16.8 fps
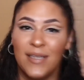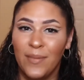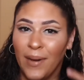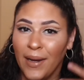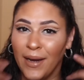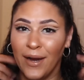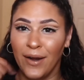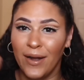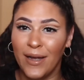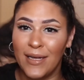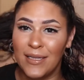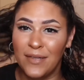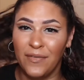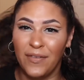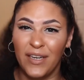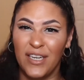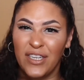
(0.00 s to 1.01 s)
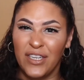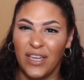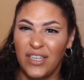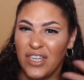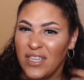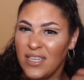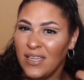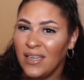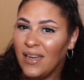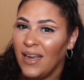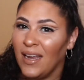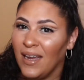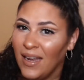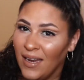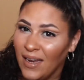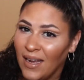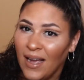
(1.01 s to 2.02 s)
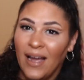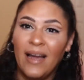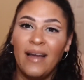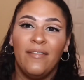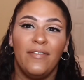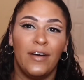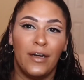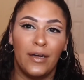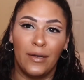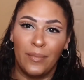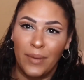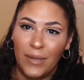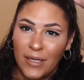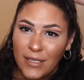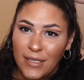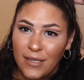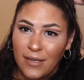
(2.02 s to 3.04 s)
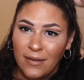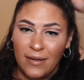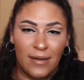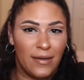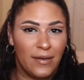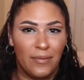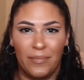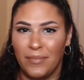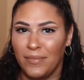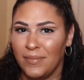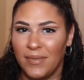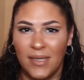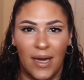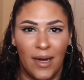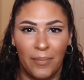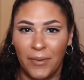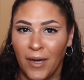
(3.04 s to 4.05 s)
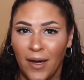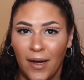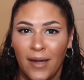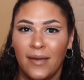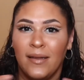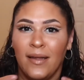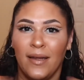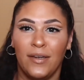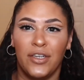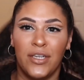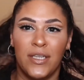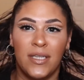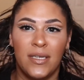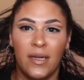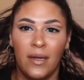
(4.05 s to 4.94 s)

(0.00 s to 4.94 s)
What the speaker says: my hair is finished. I just did a half up top knot and just